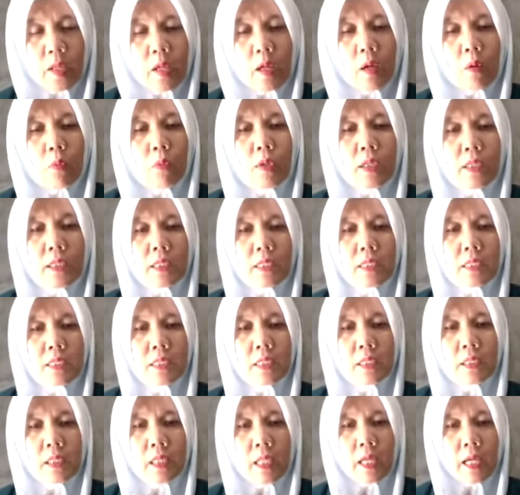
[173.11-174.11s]
What is
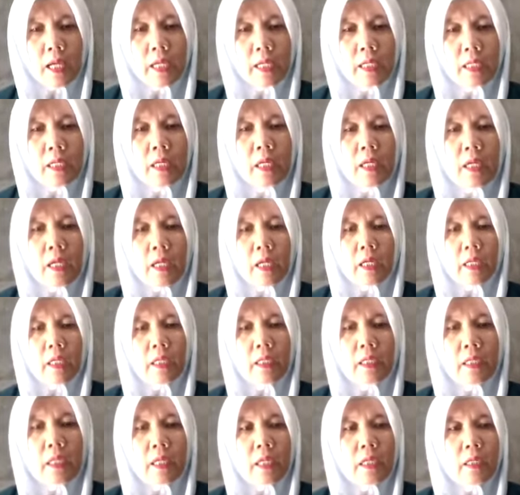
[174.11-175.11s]
it like?
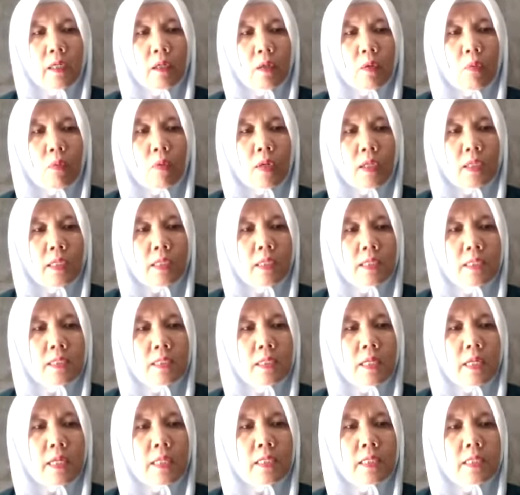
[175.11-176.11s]
And then what is the
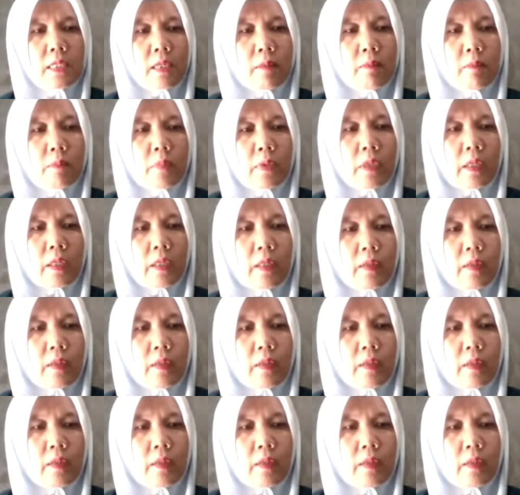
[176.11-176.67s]
example?